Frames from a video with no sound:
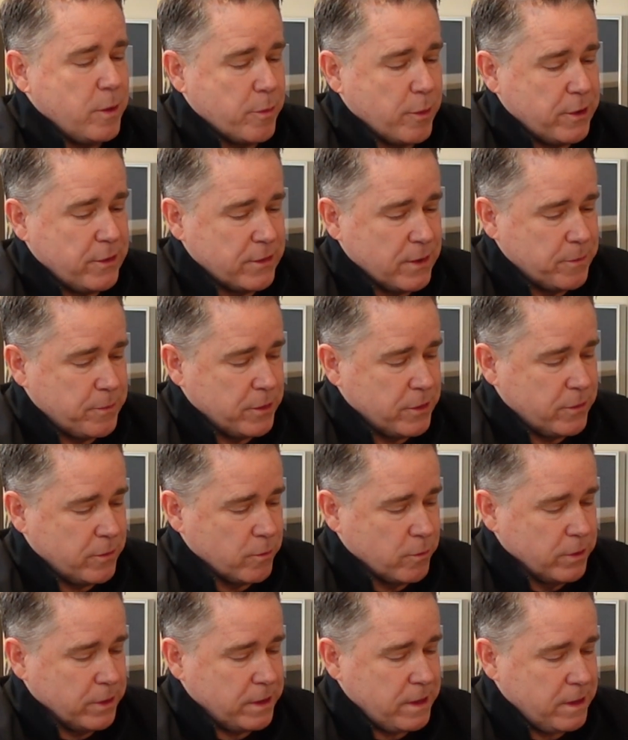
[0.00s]
brings up this
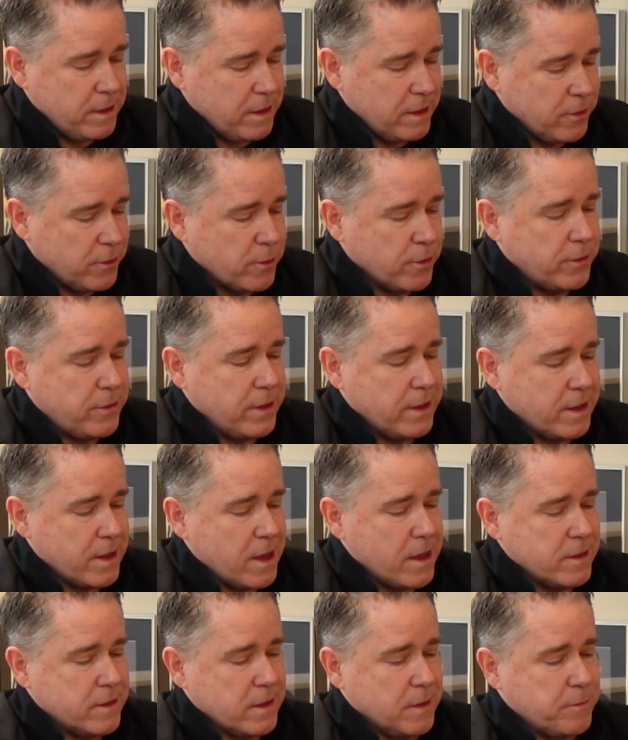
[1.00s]
really interesting
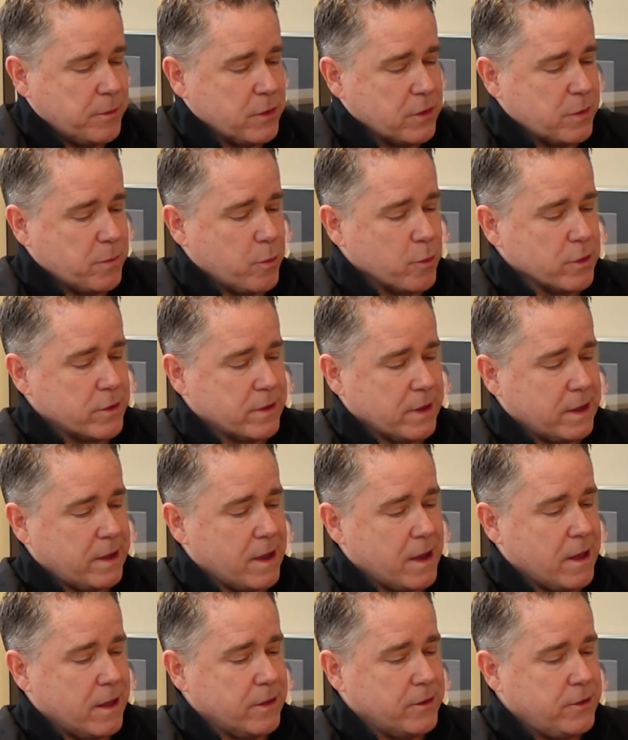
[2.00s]
concept in sports
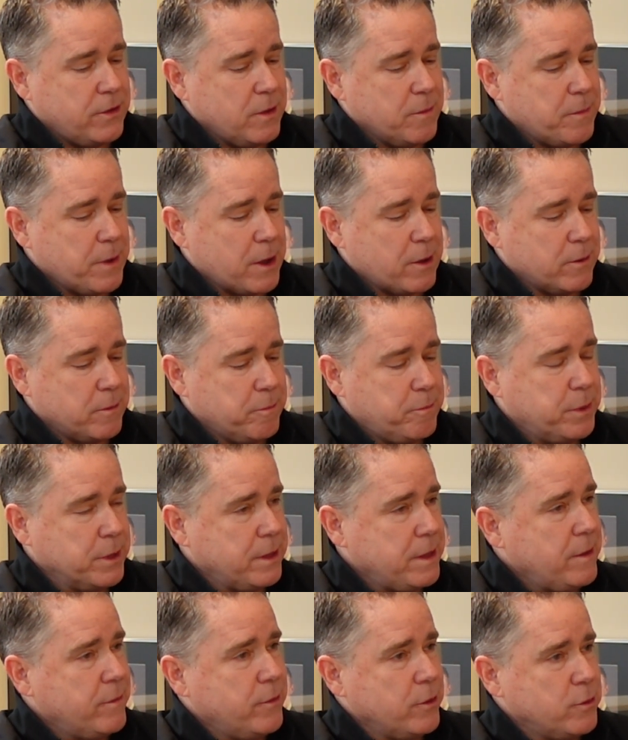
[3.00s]
psychology about
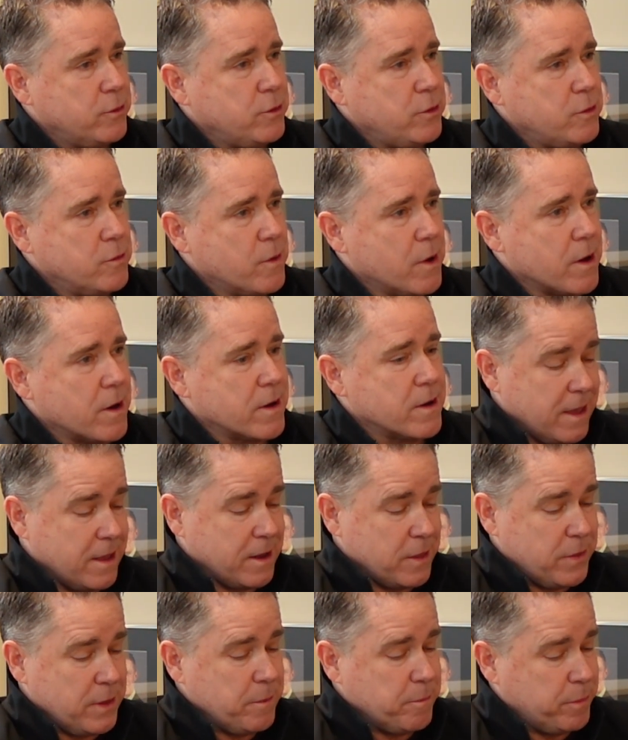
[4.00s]
belief in who you are. And
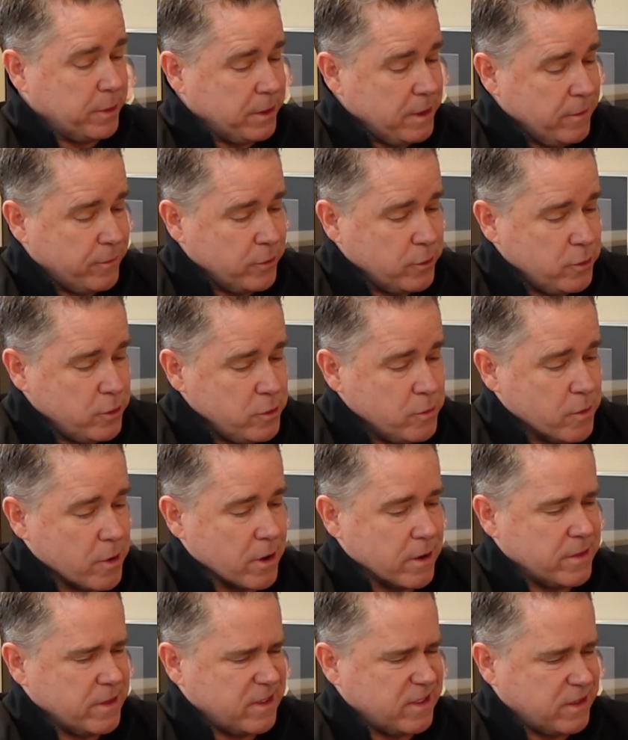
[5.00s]
I think belief in who you
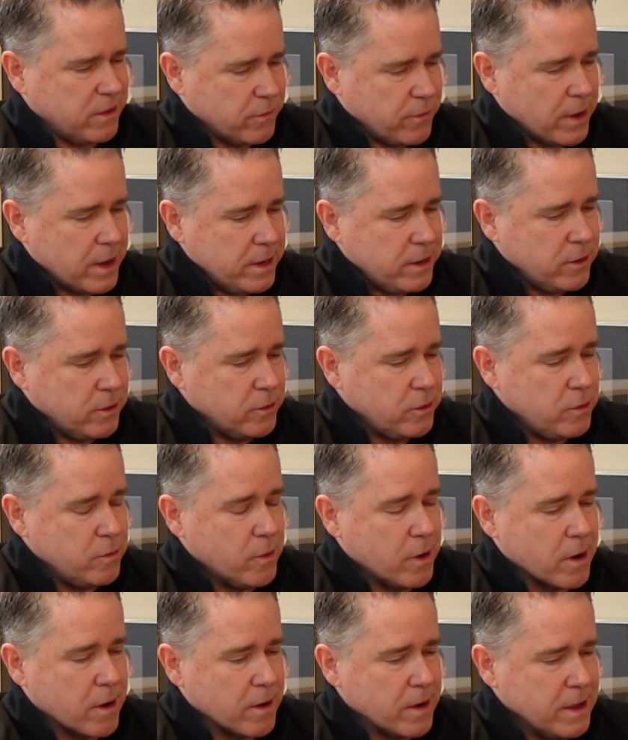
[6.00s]
are and this defining who
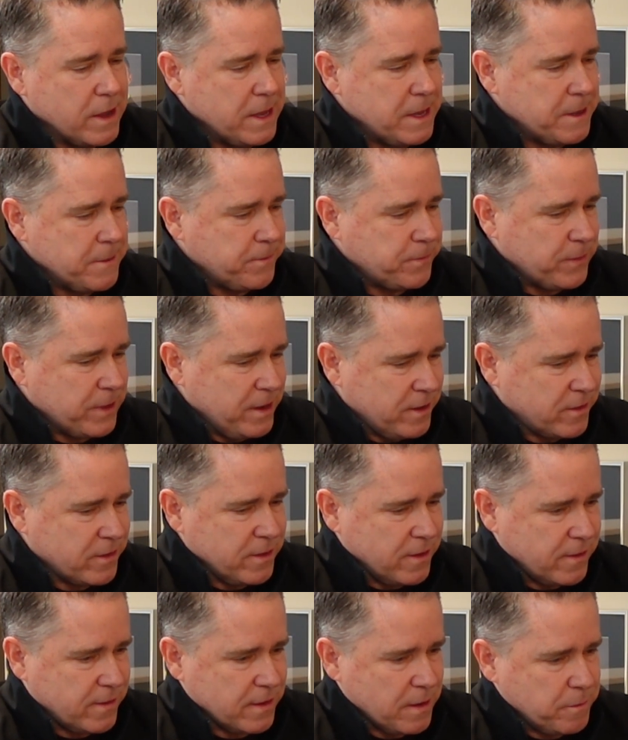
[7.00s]
you are, it's
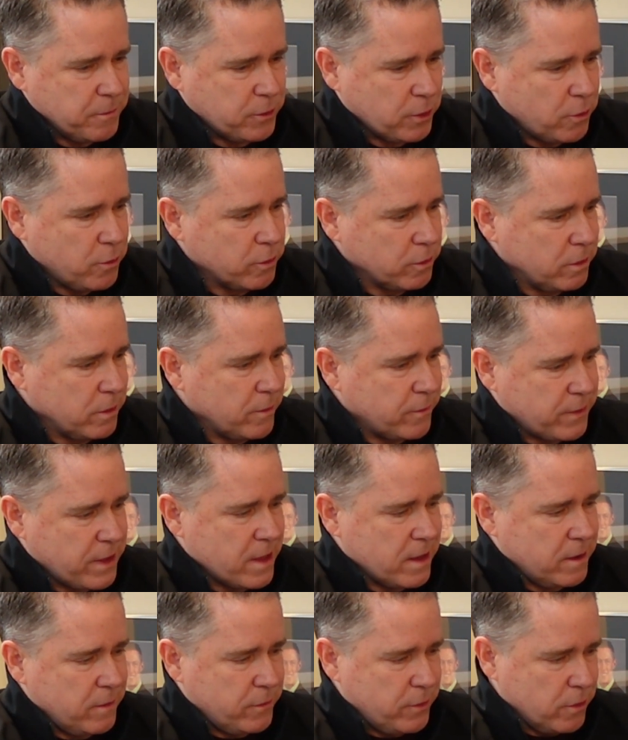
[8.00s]
the sum total of
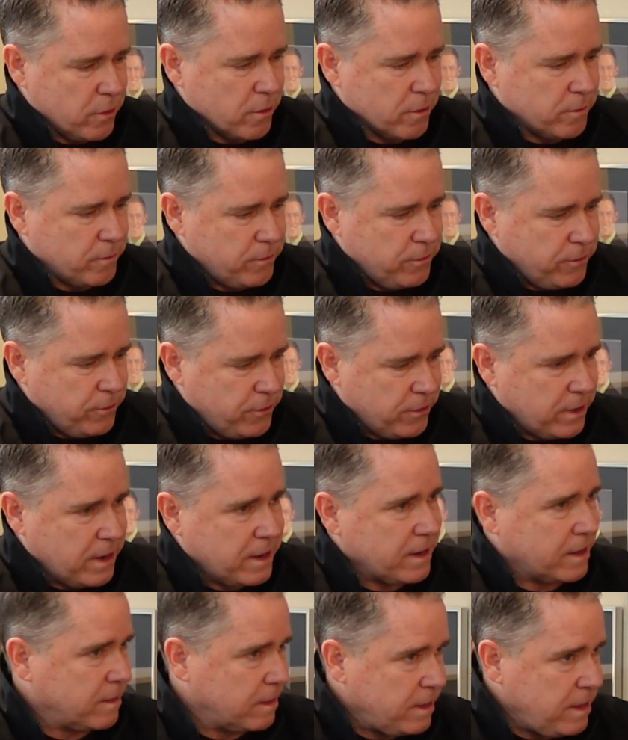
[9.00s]
kind of your
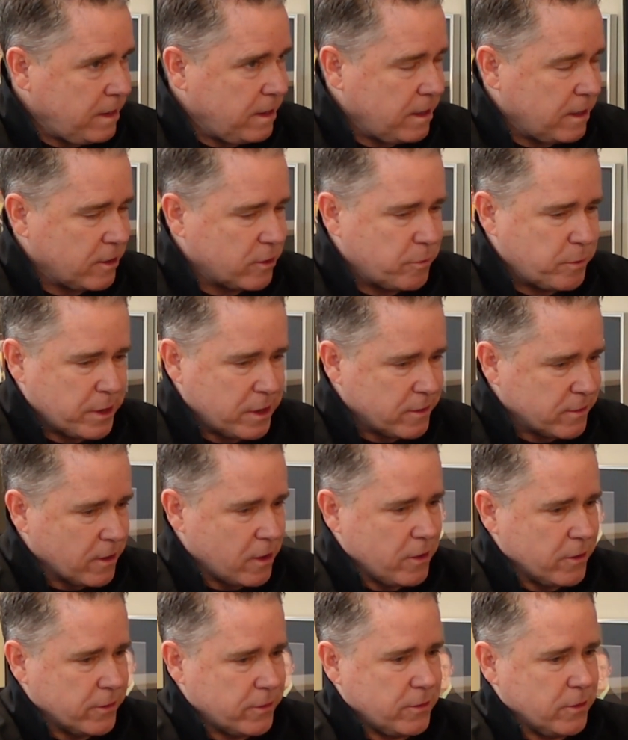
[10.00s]
genetic leanings, but it's
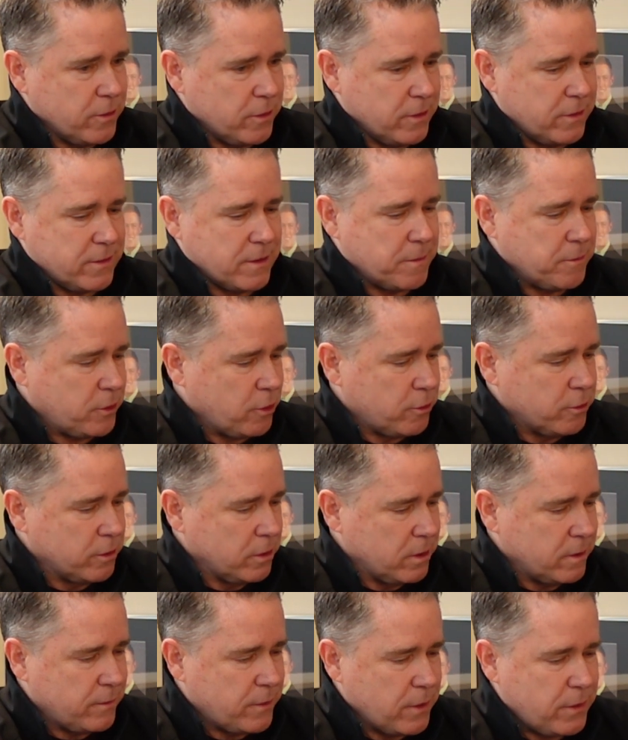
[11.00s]
also the sum
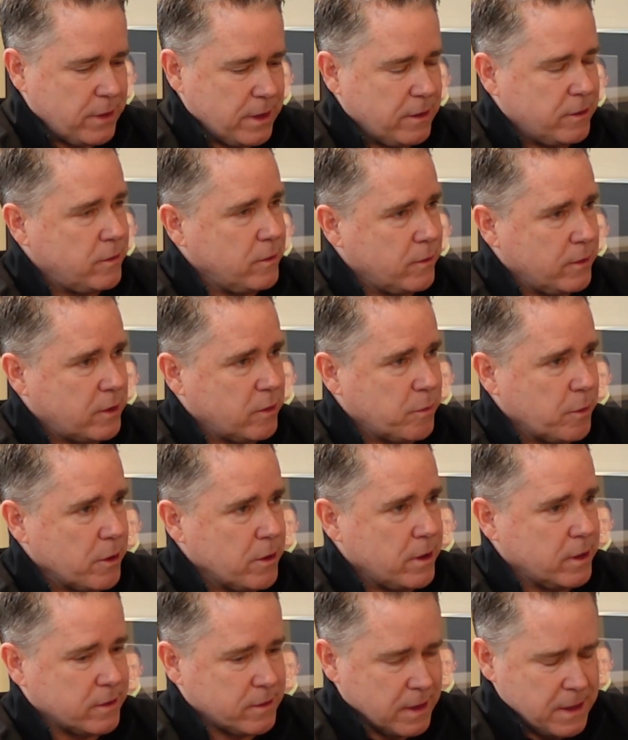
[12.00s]
total of the things you've
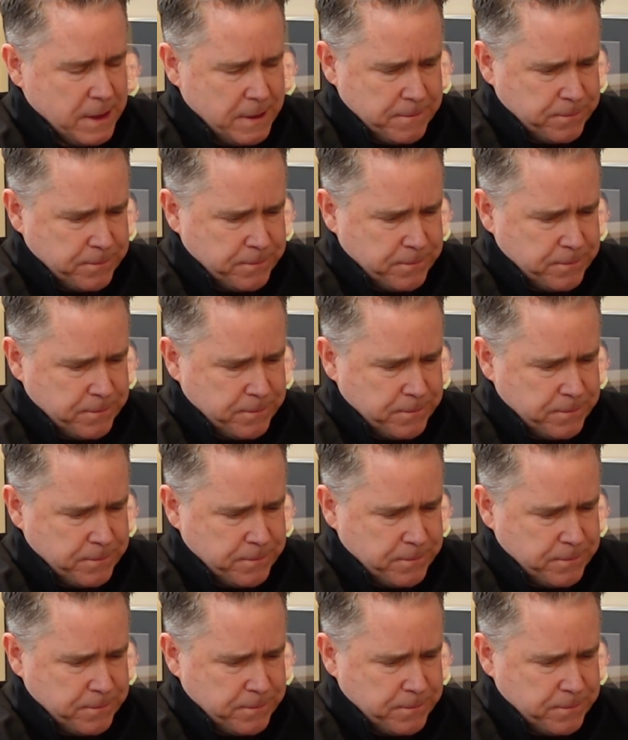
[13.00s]
experienced.